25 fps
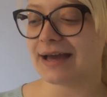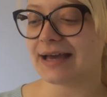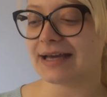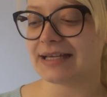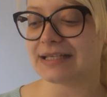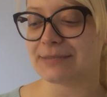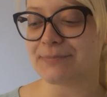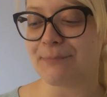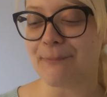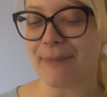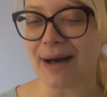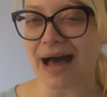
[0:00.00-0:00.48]

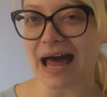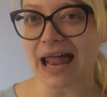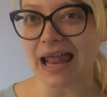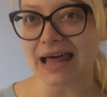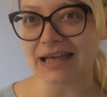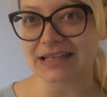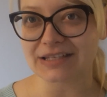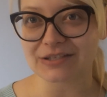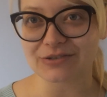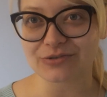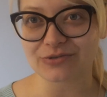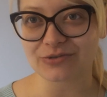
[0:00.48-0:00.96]
it's
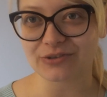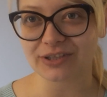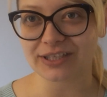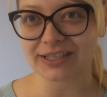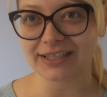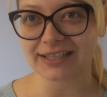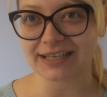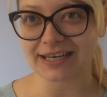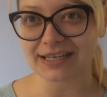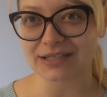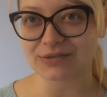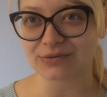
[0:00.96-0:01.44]
balanced
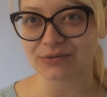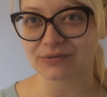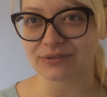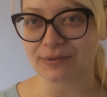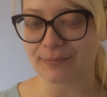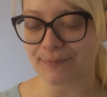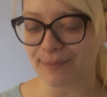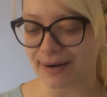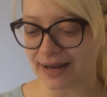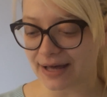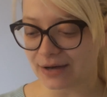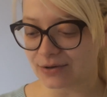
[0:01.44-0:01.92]
really nice with the
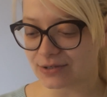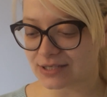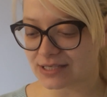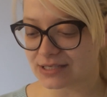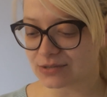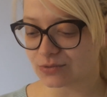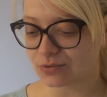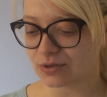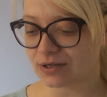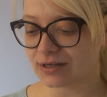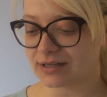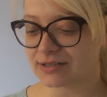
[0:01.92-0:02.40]
blouse
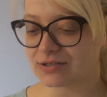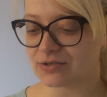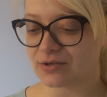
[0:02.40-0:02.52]
as well.